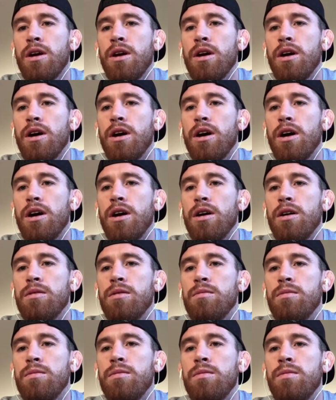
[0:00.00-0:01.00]

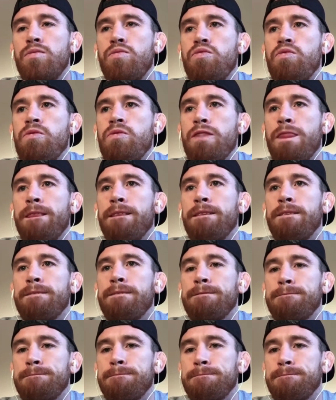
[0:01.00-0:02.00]
Okay. Was he a champion?